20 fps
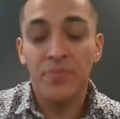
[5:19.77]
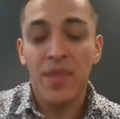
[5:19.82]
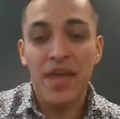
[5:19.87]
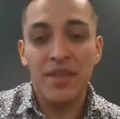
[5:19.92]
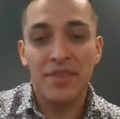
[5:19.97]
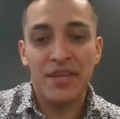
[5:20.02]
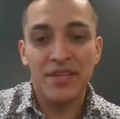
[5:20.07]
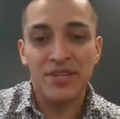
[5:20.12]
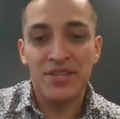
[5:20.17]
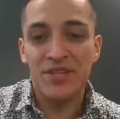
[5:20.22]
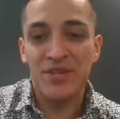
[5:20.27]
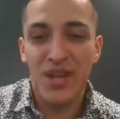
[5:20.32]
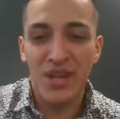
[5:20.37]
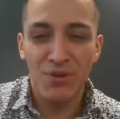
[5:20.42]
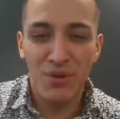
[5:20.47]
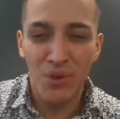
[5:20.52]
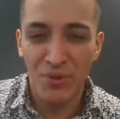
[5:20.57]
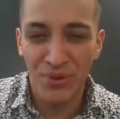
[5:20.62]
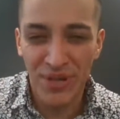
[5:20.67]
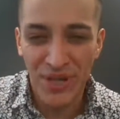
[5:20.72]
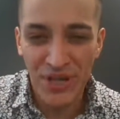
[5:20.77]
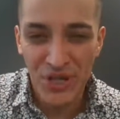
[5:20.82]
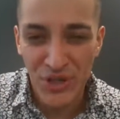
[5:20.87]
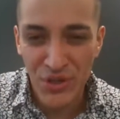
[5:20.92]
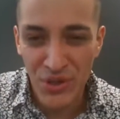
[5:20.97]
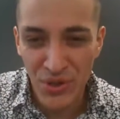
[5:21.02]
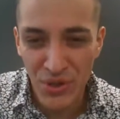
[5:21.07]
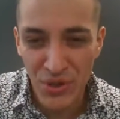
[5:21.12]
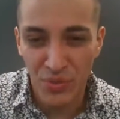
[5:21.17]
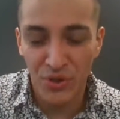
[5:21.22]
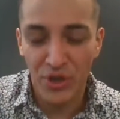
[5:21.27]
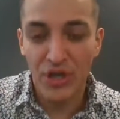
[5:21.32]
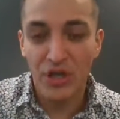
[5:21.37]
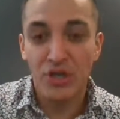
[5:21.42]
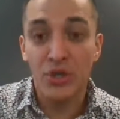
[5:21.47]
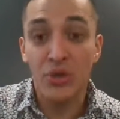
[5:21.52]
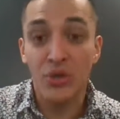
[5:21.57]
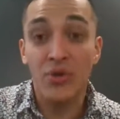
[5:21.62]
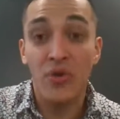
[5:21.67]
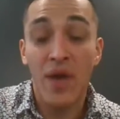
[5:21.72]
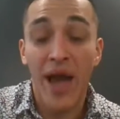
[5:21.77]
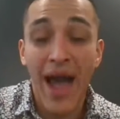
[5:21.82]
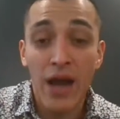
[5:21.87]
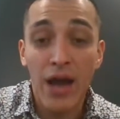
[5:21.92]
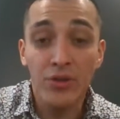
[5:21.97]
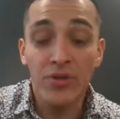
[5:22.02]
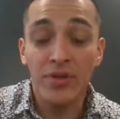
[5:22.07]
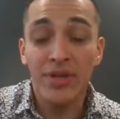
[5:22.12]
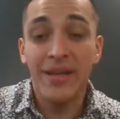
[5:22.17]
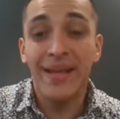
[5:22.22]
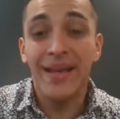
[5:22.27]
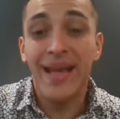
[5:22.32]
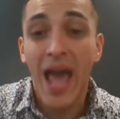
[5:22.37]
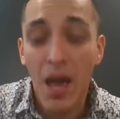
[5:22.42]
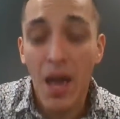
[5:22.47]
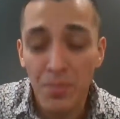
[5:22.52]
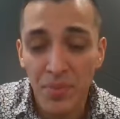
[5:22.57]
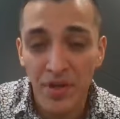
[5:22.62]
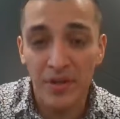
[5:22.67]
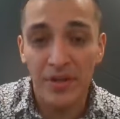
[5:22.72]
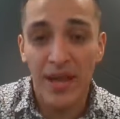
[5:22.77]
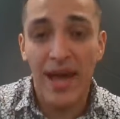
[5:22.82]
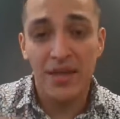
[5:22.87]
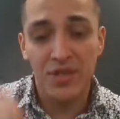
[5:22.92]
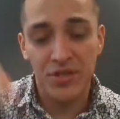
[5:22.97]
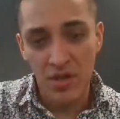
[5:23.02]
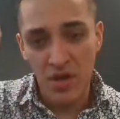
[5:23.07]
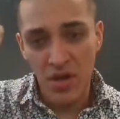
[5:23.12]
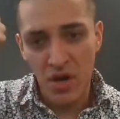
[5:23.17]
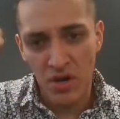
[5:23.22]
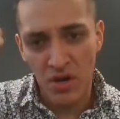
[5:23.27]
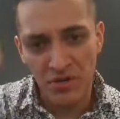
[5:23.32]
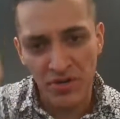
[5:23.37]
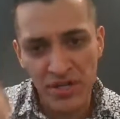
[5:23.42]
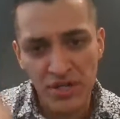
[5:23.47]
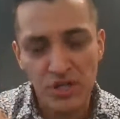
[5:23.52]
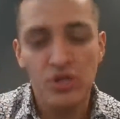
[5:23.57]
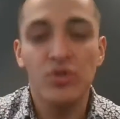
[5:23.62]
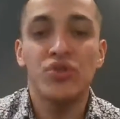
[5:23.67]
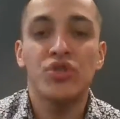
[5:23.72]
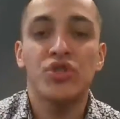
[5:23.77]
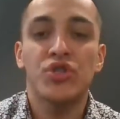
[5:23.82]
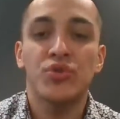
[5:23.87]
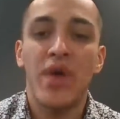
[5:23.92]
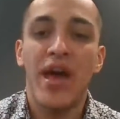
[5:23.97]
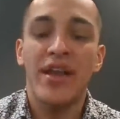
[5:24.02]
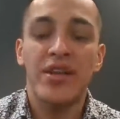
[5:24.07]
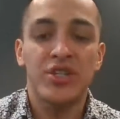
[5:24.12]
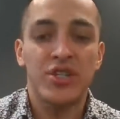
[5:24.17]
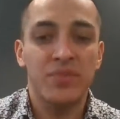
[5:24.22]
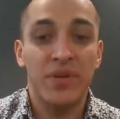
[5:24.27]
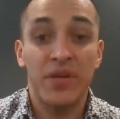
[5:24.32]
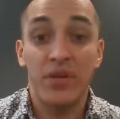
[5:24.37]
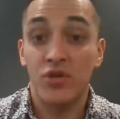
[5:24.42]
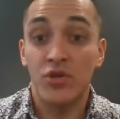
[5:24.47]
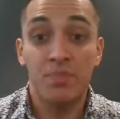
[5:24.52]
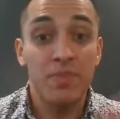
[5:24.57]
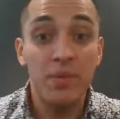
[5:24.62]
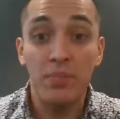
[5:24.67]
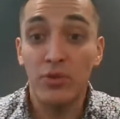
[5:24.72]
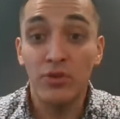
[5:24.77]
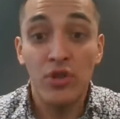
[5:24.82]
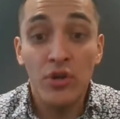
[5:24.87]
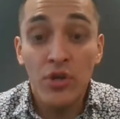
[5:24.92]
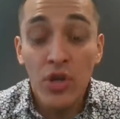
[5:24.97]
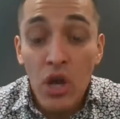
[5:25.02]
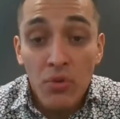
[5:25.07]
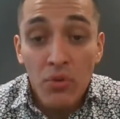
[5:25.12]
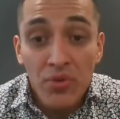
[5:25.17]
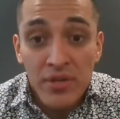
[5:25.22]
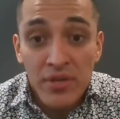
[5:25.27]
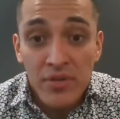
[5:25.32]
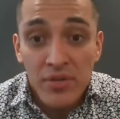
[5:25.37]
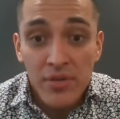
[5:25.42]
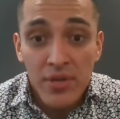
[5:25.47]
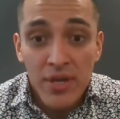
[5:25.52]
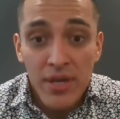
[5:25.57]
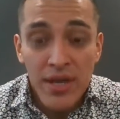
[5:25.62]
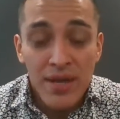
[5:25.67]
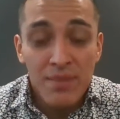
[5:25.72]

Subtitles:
And that's exactly what we're going to show you. We're going to show you how you can capitalize on this new strategy because people don't know this.